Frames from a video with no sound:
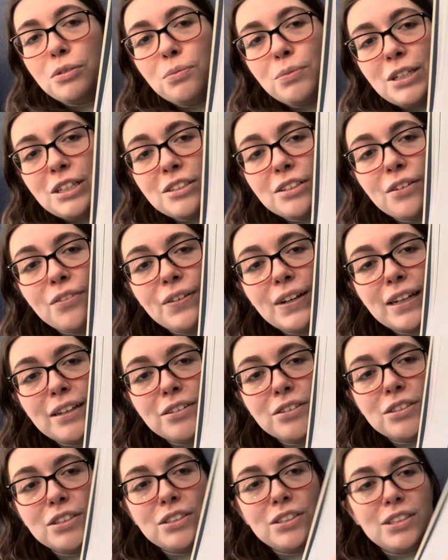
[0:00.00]
which I think
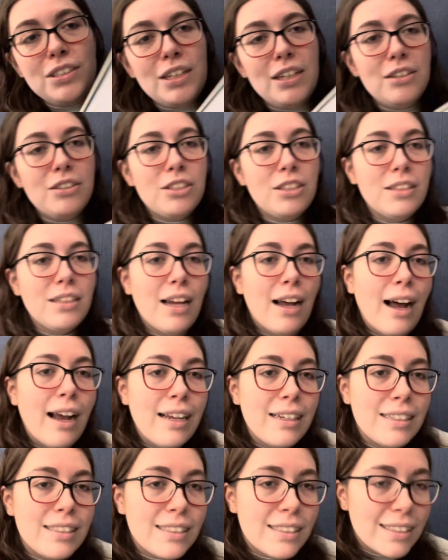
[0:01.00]
is just such a
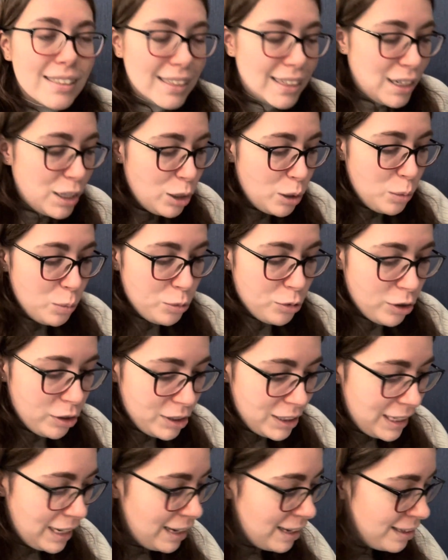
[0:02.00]
nice
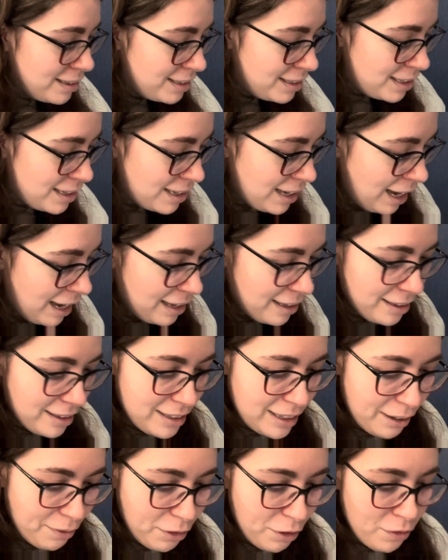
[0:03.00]
project, and
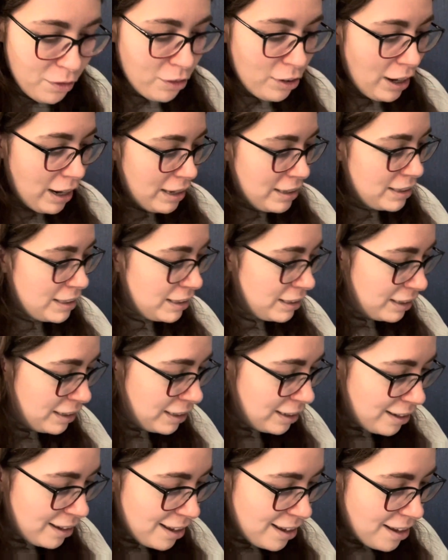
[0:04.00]
have the variety
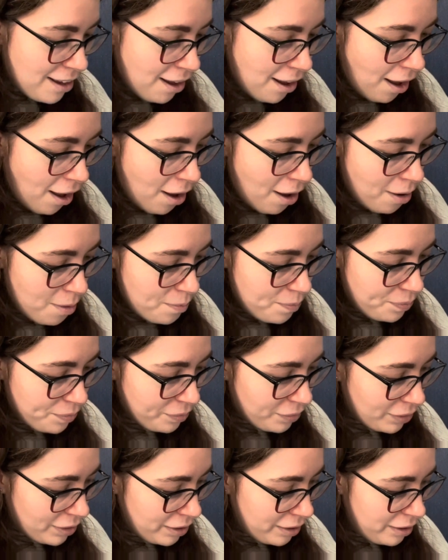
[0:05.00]

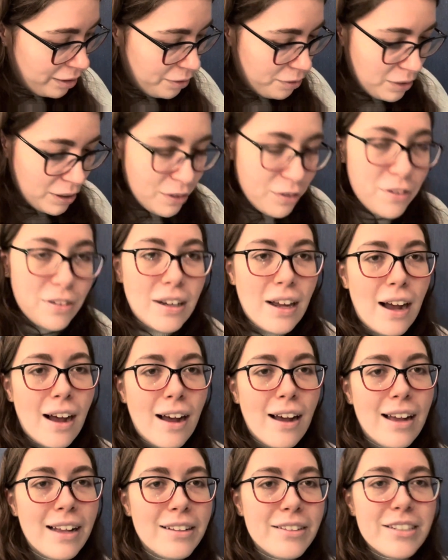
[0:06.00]
of different
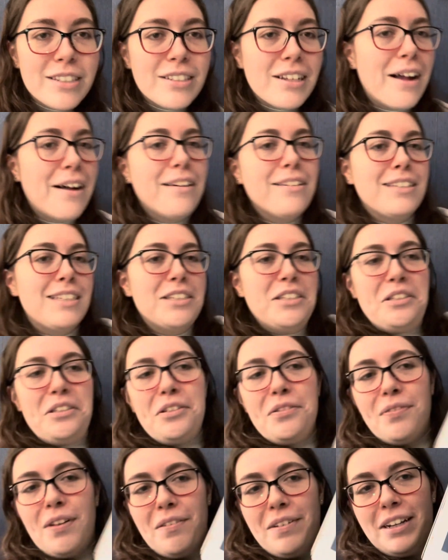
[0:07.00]
art and styles is
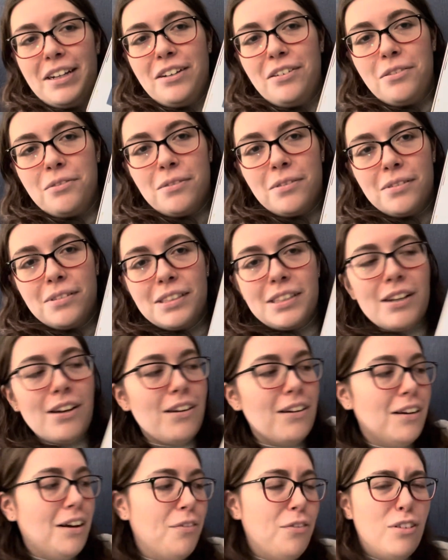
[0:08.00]
just very cool,
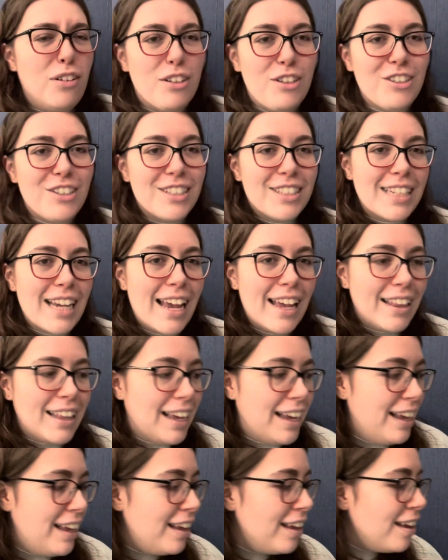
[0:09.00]
so I thought I'd just share
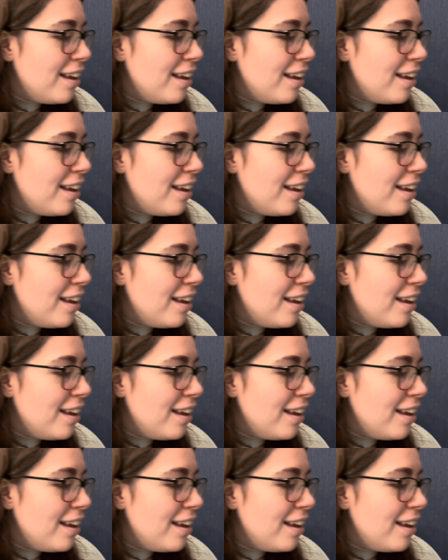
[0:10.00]
that.